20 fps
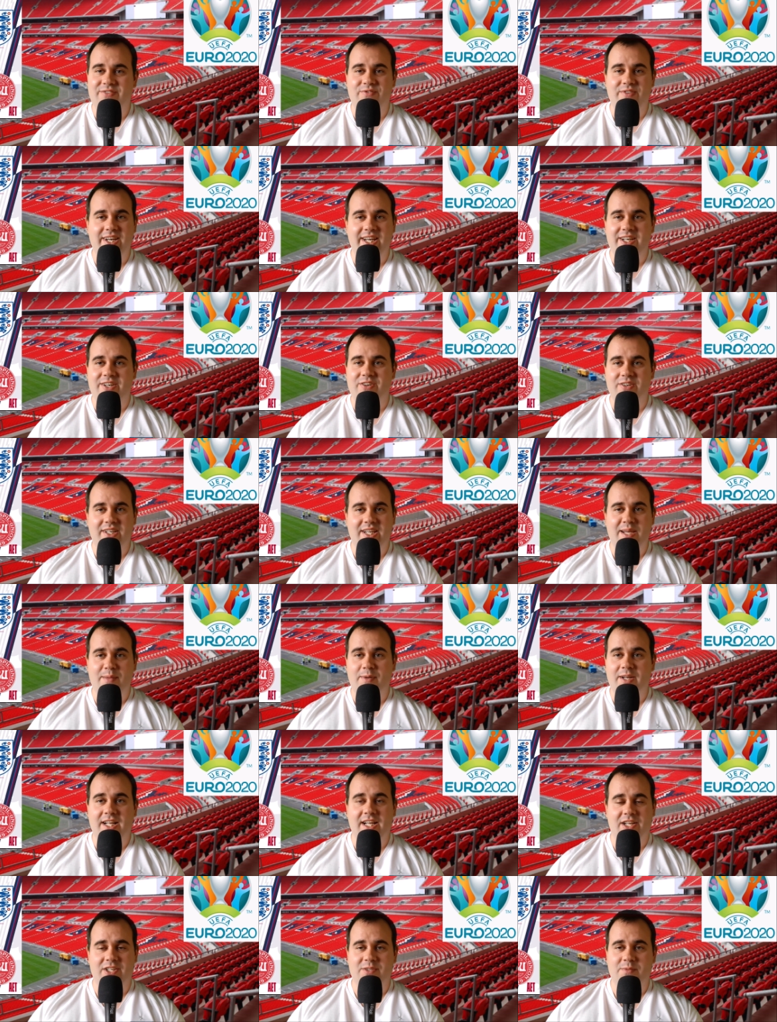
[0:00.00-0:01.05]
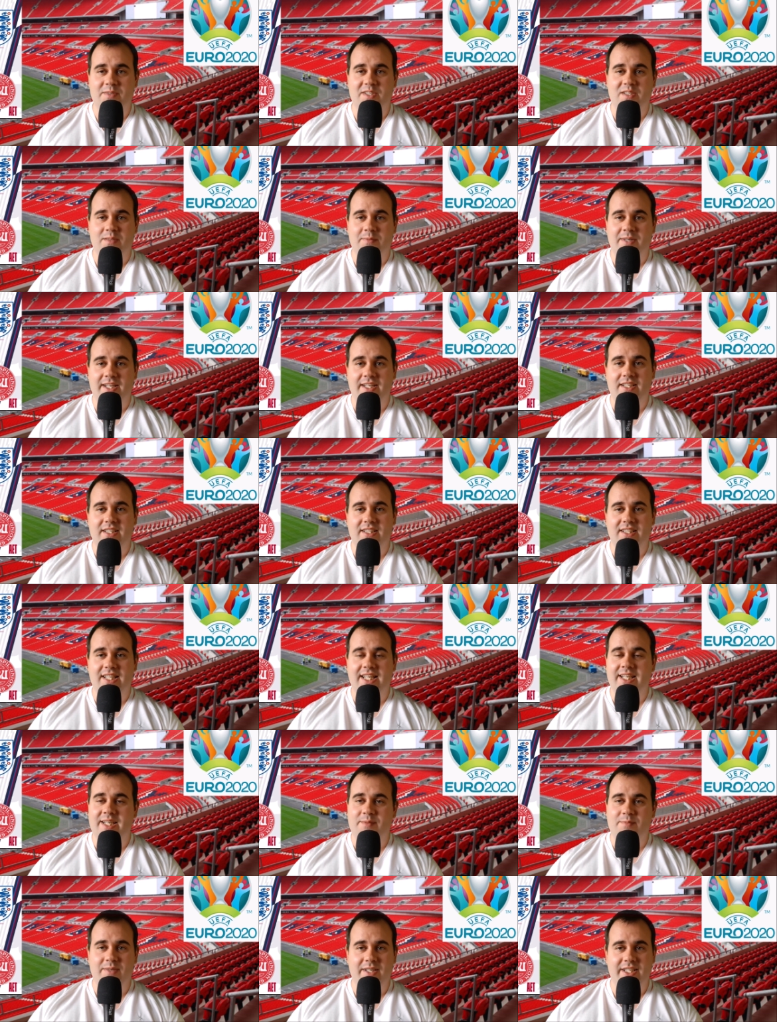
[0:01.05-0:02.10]
really good keeper, Kasper Schmeichel,
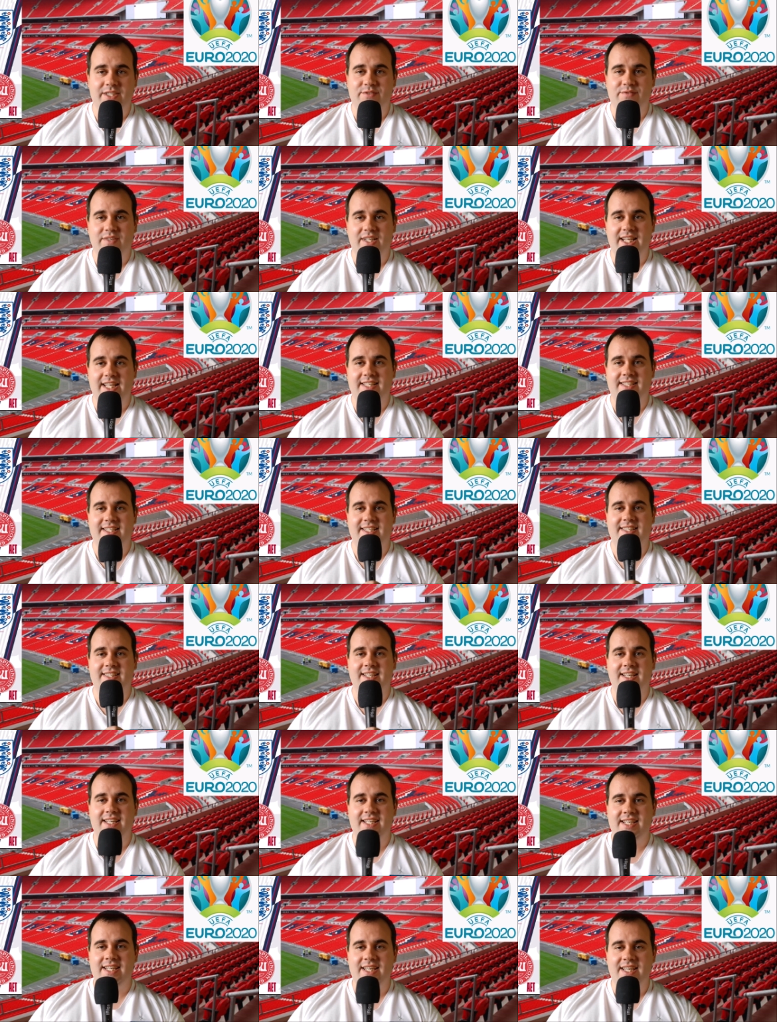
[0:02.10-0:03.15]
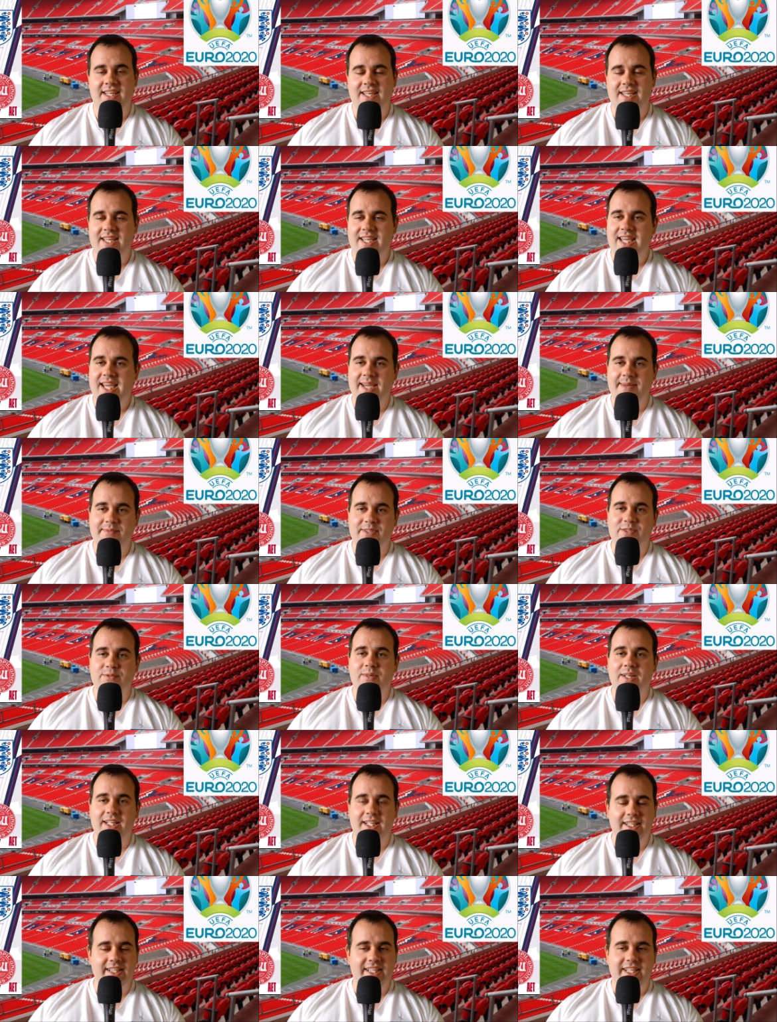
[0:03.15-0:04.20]
and he plays for Leicester City um, as
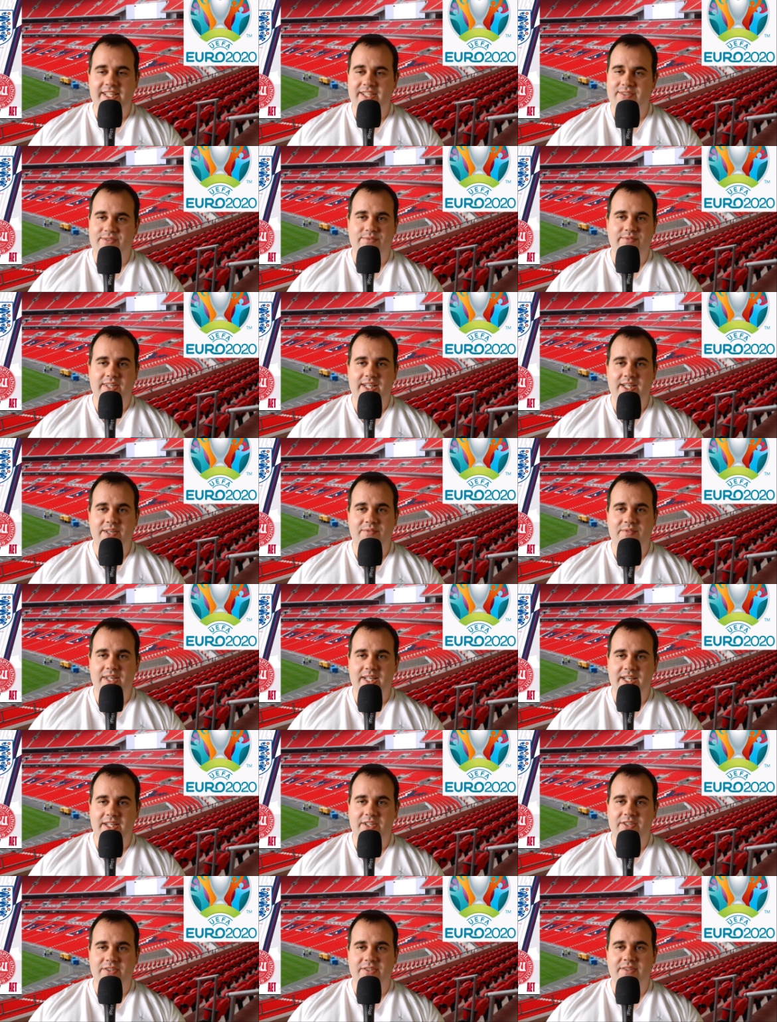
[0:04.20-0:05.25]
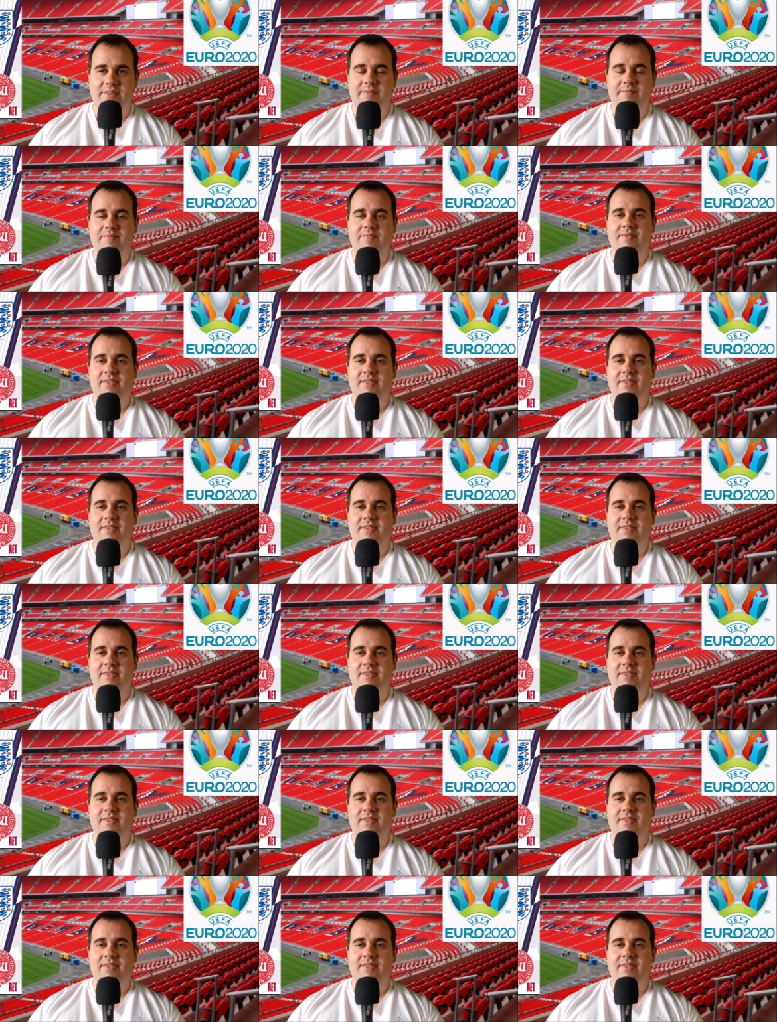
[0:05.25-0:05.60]
well, and he is really, really good.